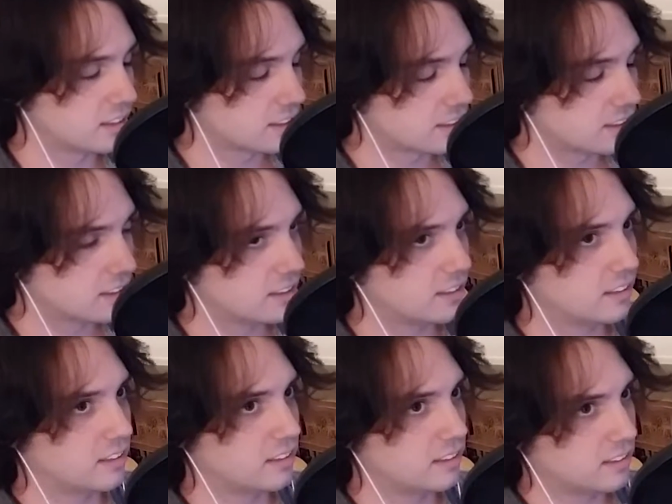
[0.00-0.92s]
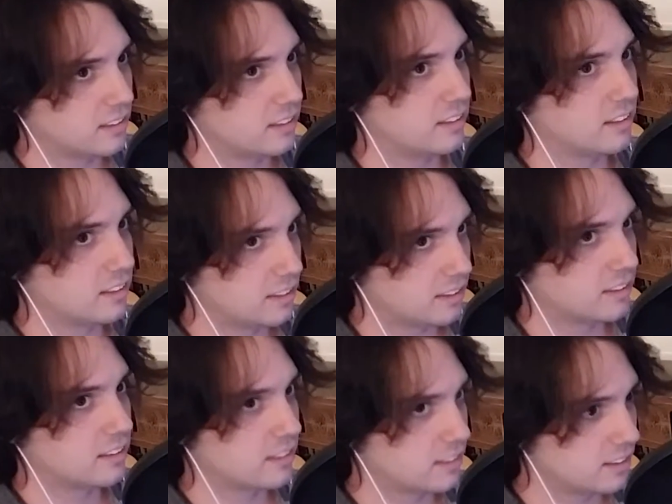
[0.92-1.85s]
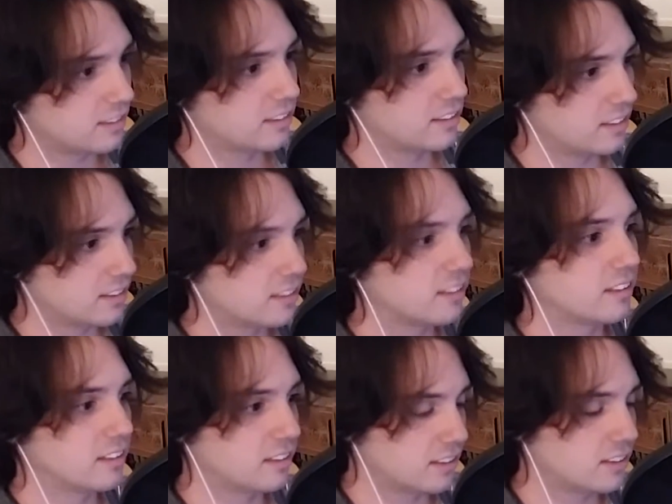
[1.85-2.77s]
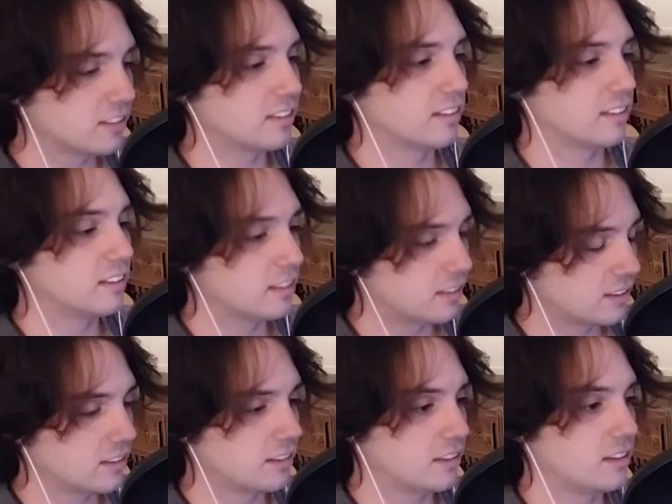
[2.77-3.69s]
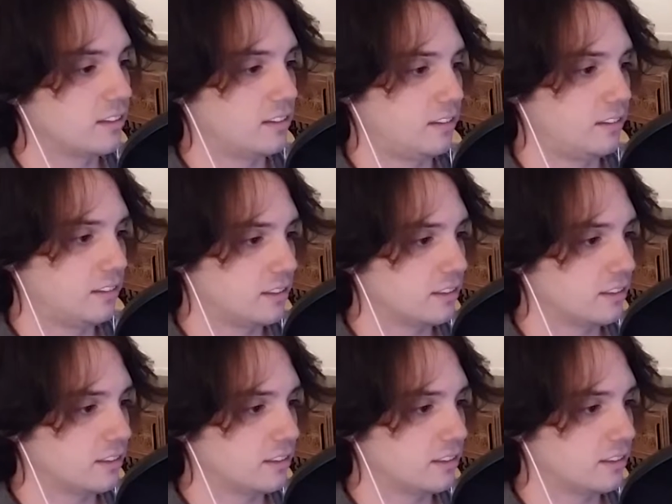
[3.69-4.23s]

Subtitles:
Like when you do a science experiment, you want to keep the controls and then test one variable,